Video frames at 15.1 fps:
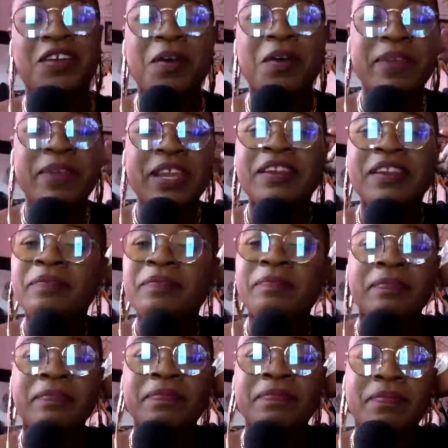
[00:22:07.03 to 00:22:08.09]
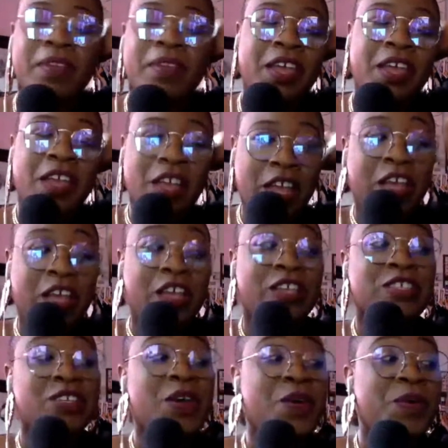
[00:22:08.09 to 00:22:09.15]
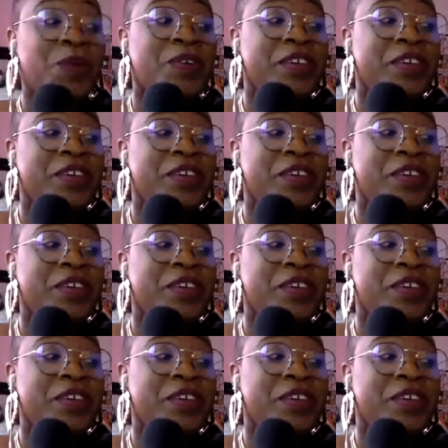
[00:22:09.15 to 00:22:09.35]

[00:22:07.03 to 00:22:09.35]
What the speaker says: what I mean? So